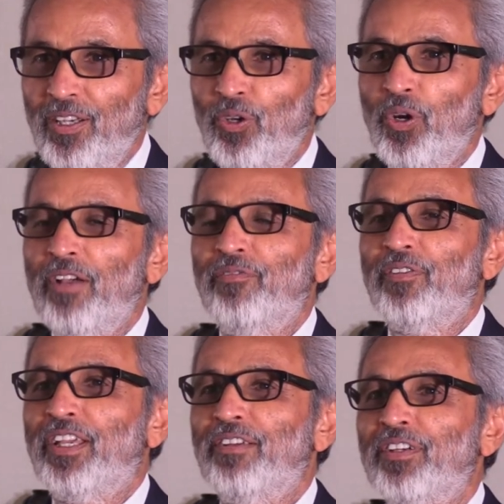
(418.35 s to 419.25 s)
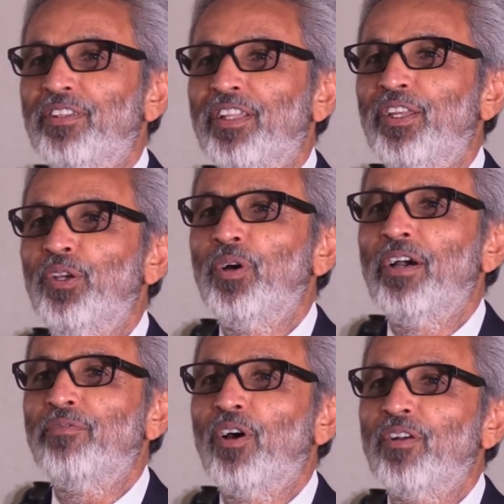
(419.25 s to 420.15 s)
you have forgiven, then you
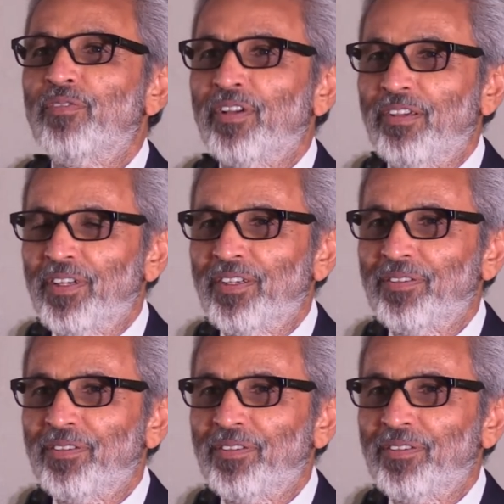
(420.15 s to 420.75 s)
have not forgiven.